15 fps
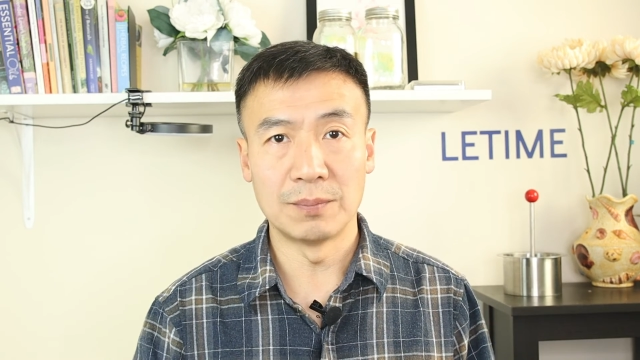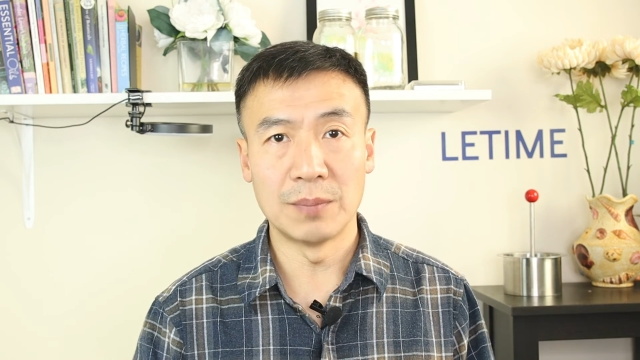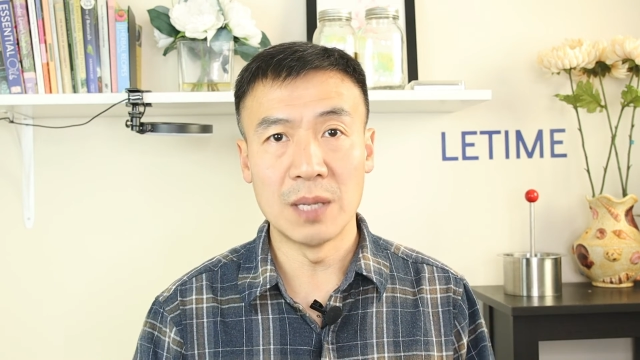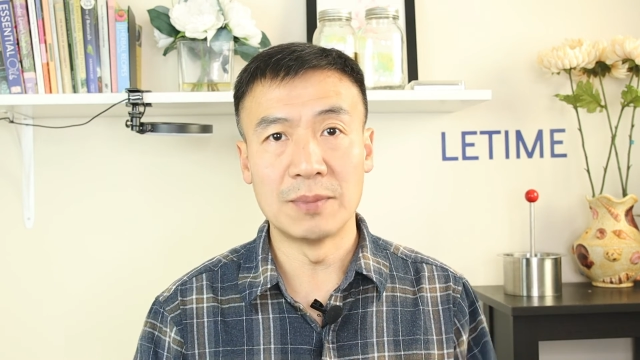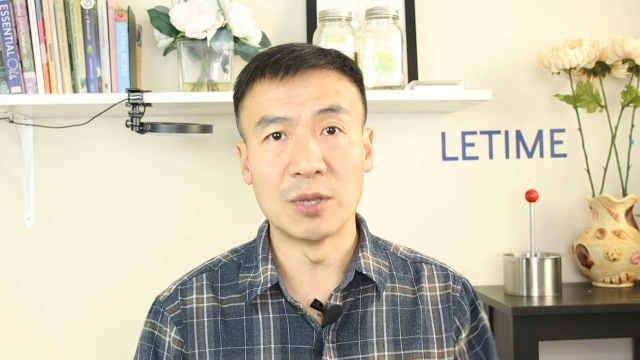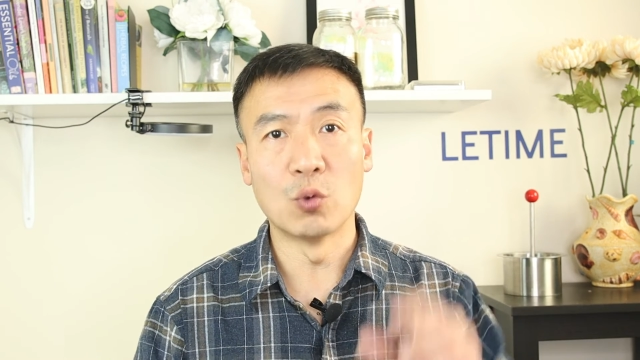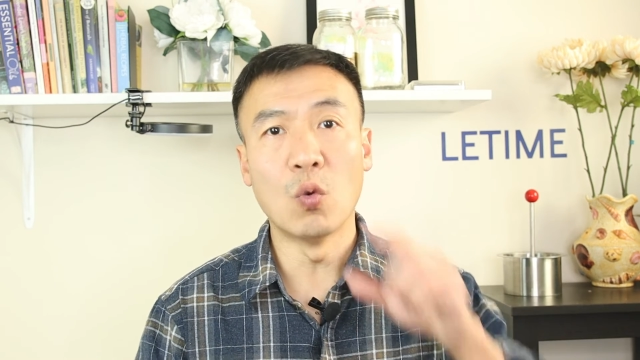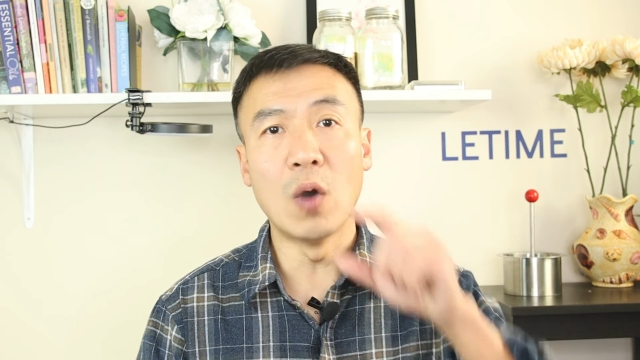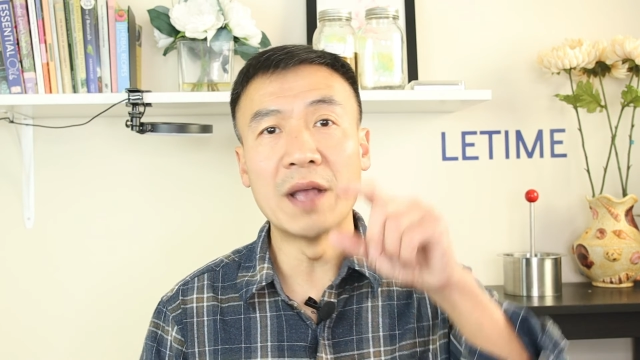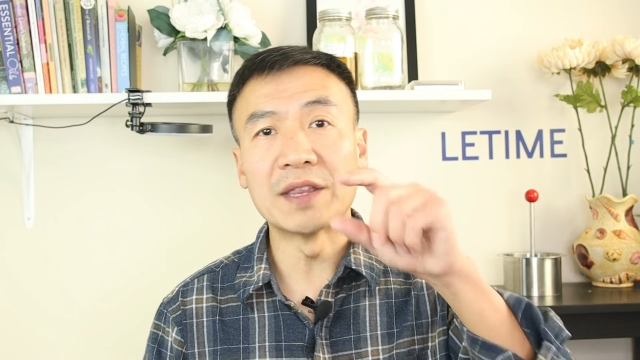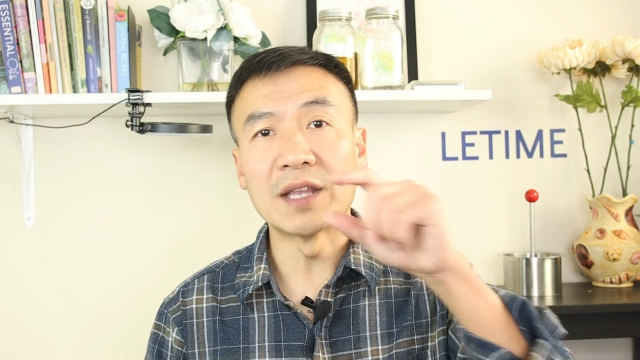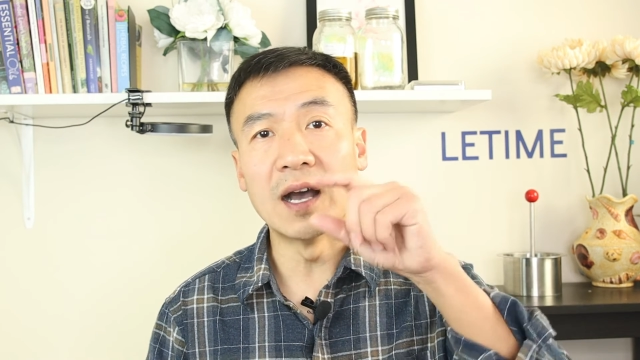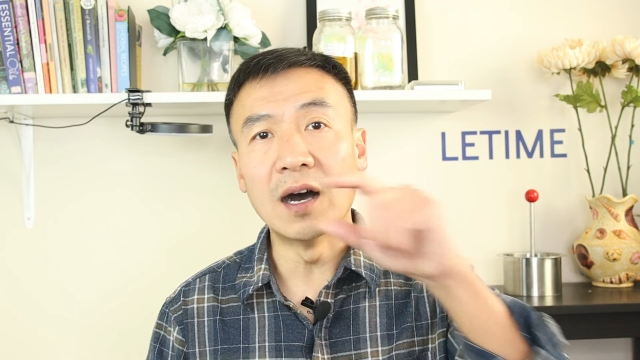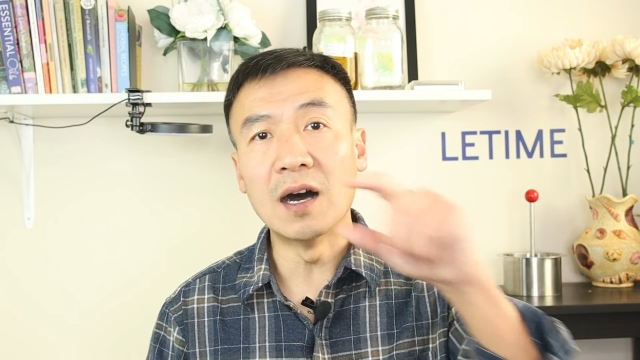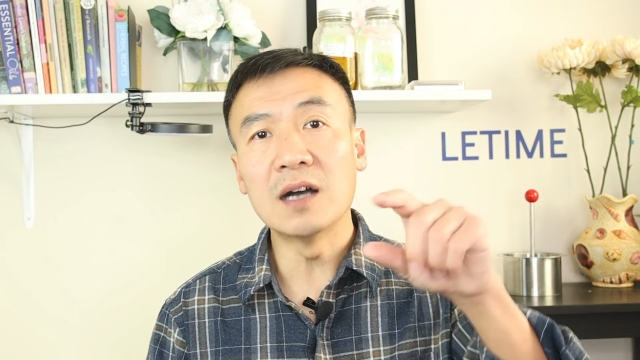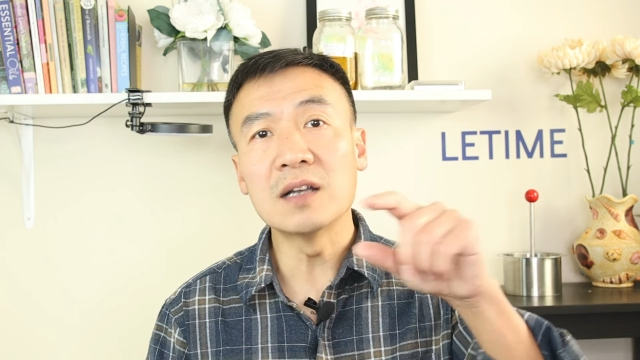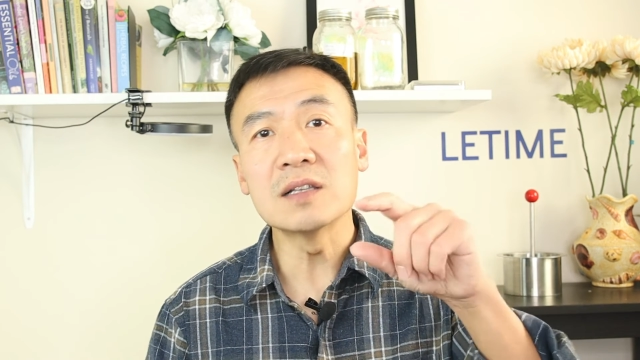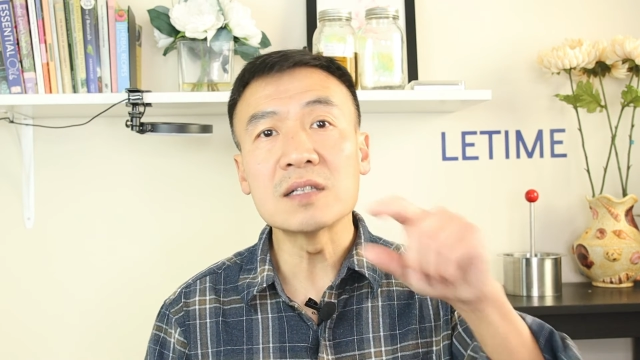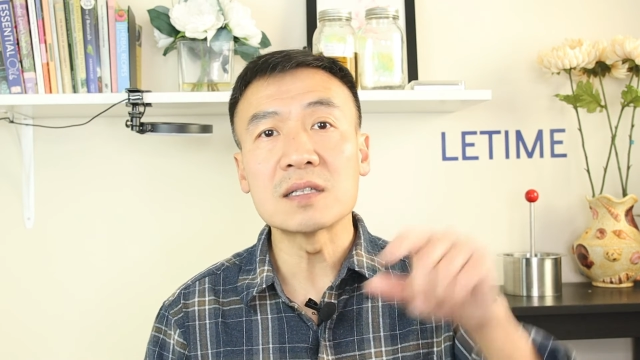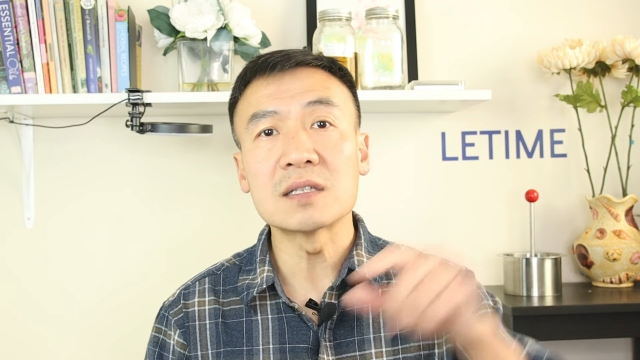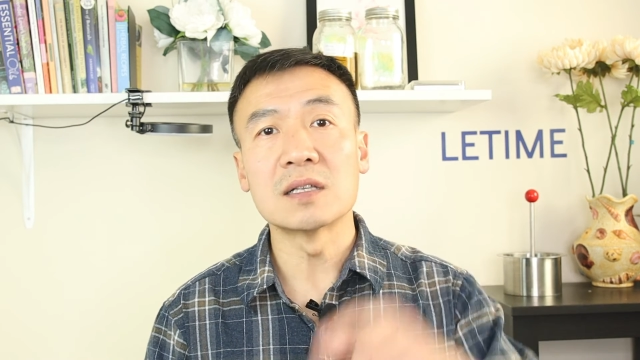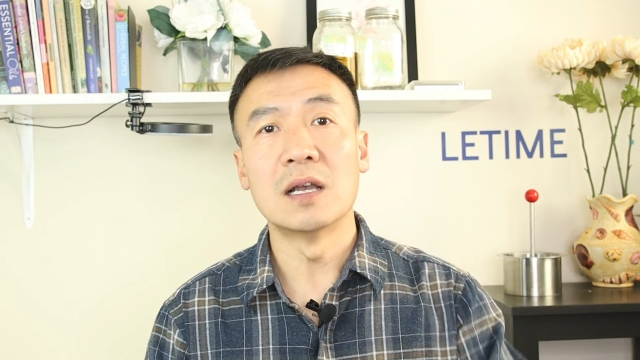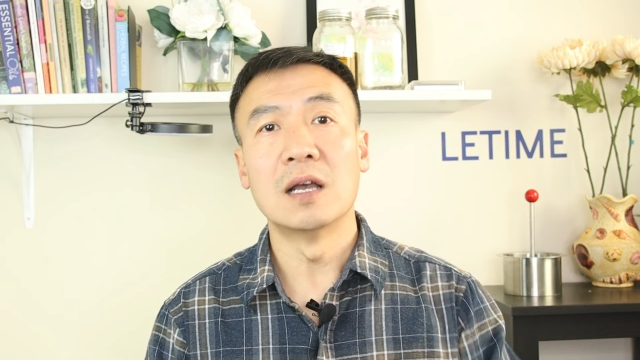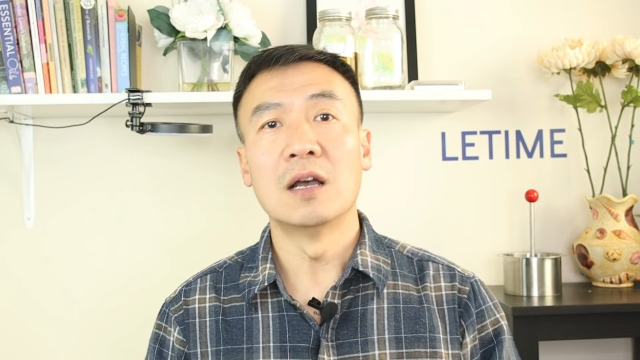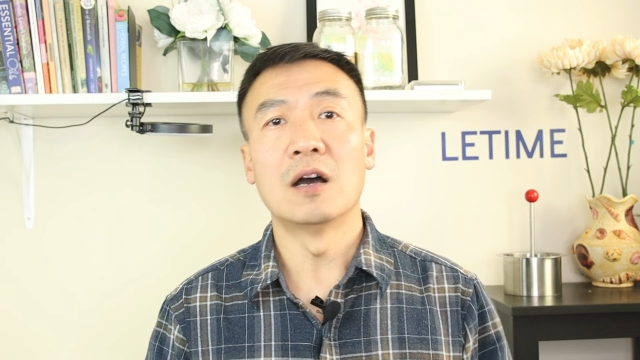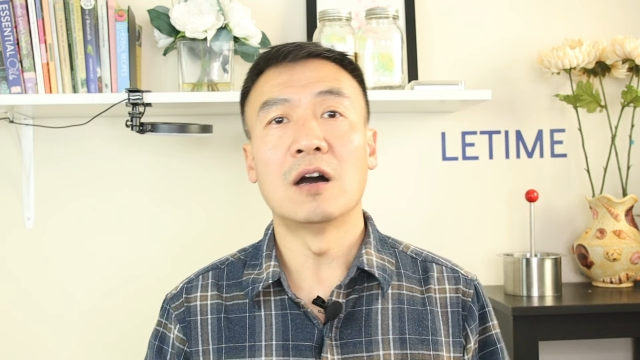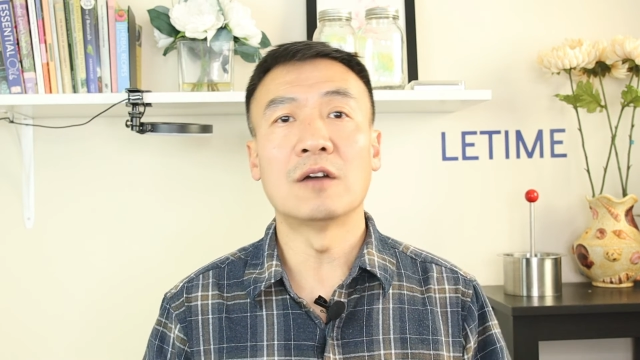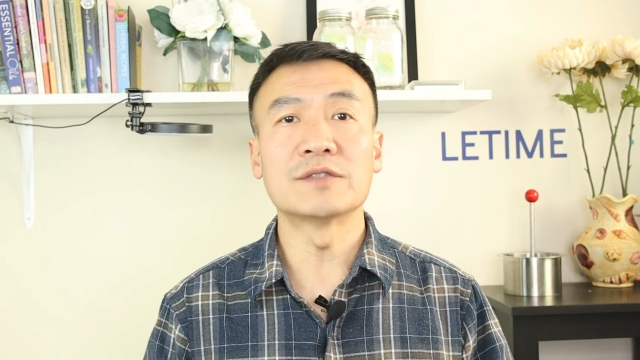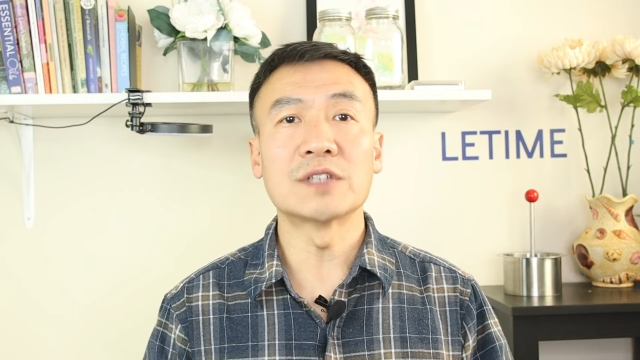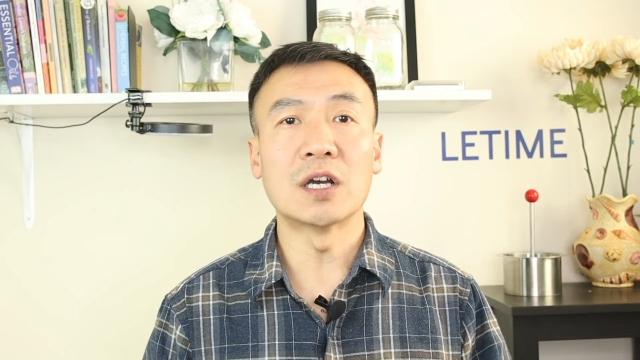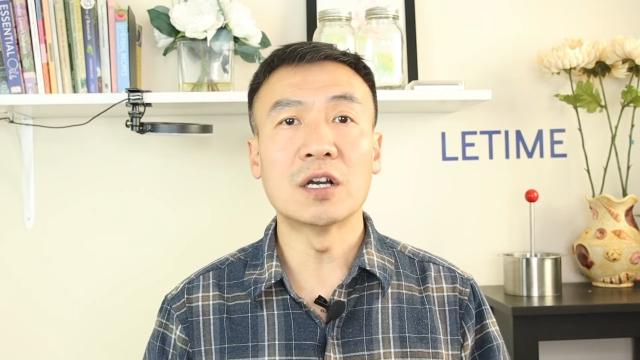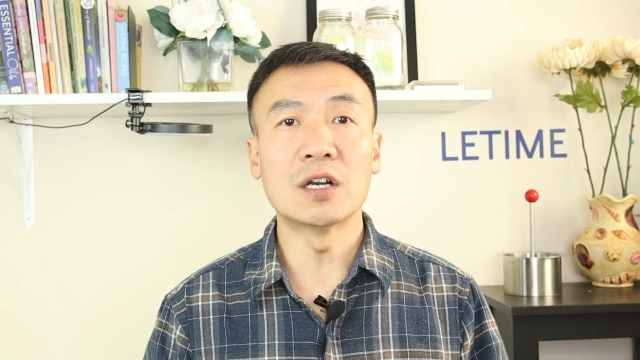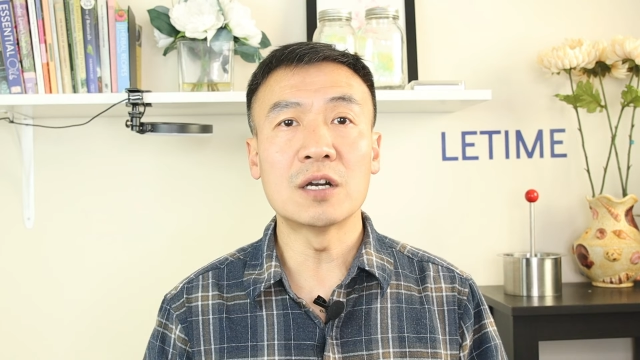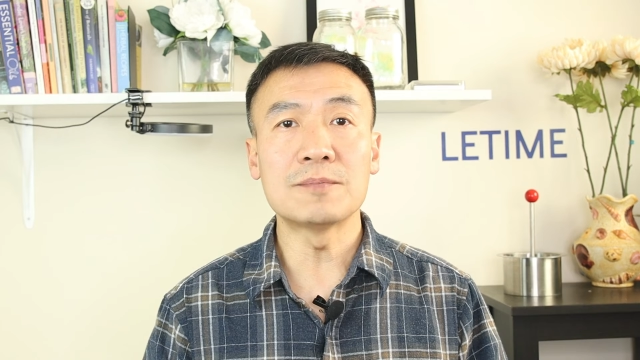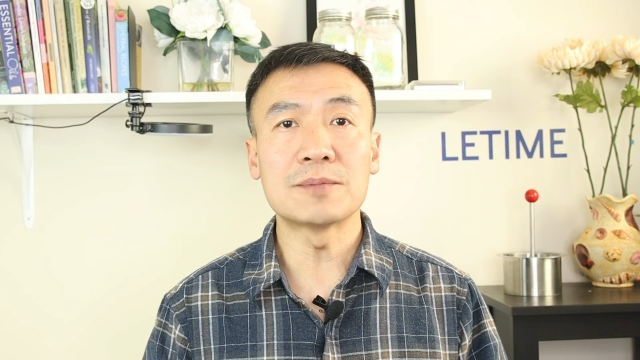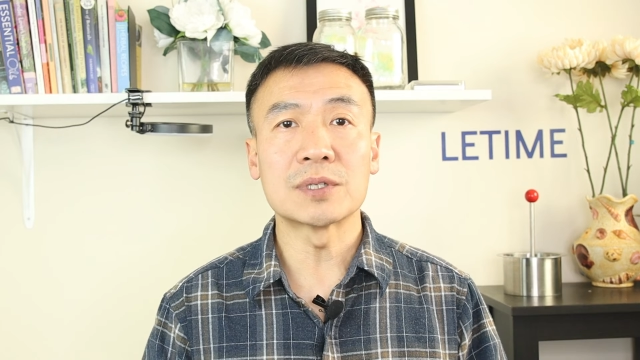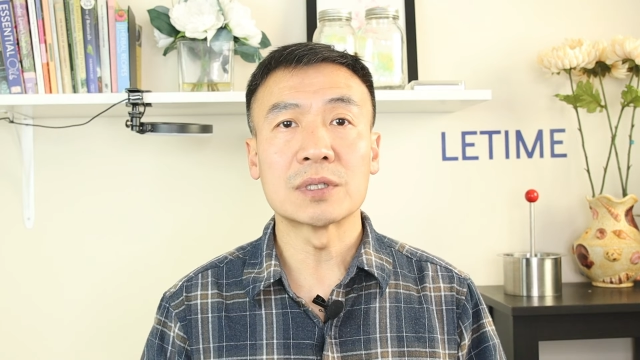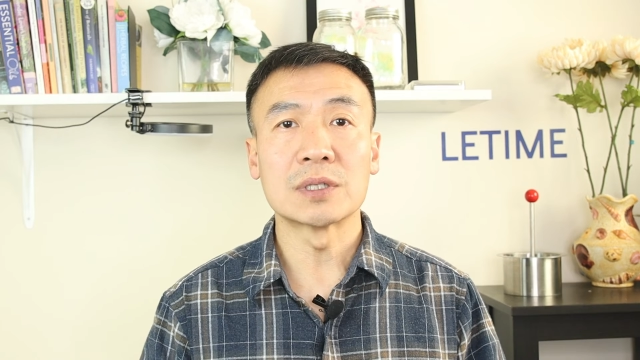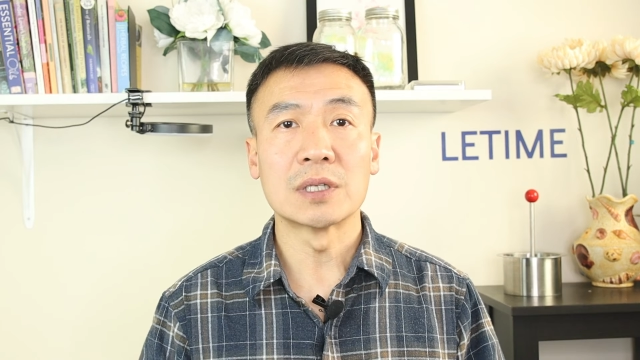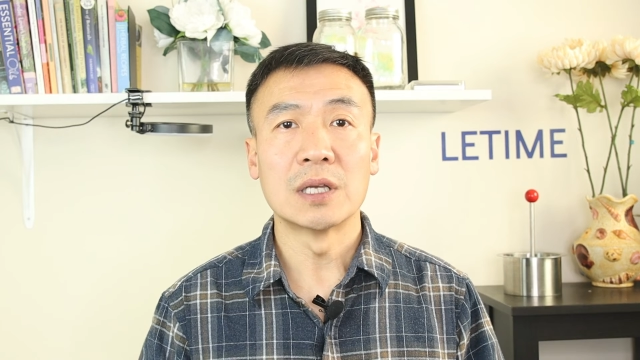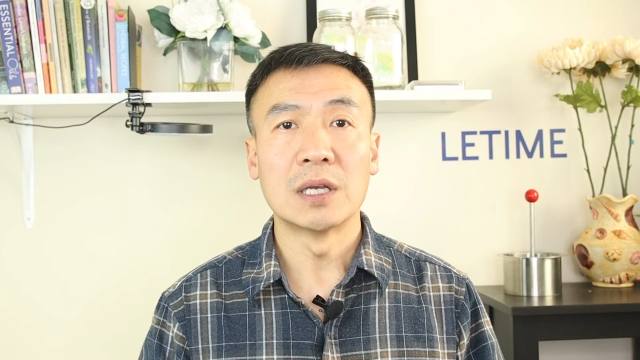maybe 1 ounce of the herbs.